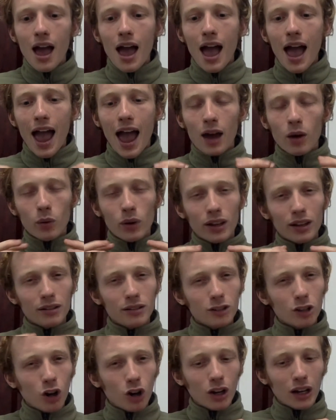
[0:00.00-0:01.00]
and when they
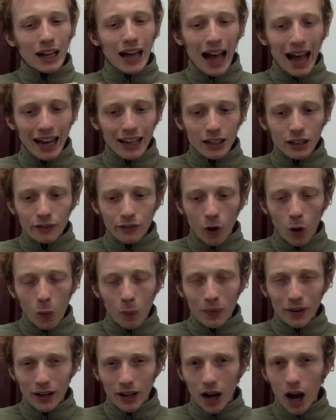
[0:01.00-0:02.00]
start kind of
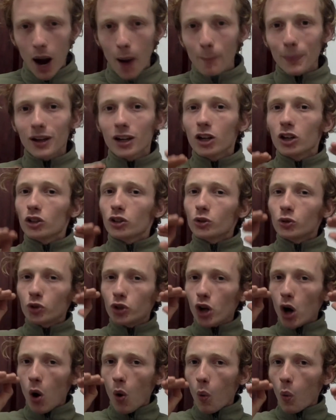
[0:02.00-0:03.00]
opening up, you
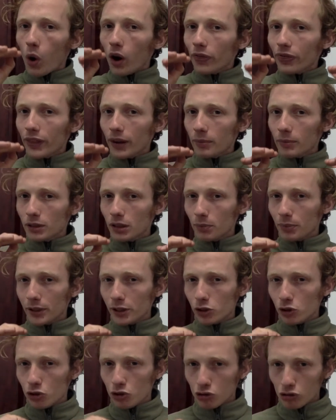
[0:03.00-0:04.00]
don't want them to be
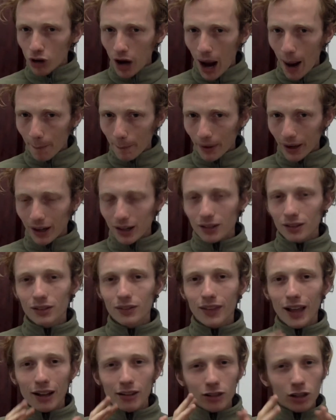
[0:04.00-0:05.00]
dropping.
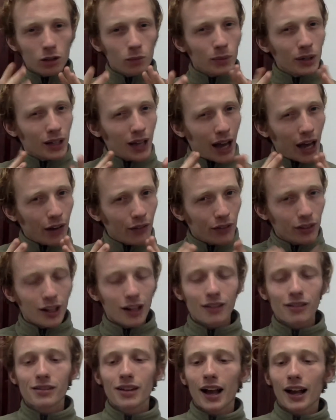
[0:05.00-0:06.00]
That's going to be kind of in that
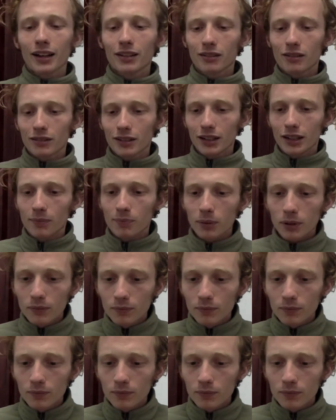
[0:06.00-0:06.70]
second season.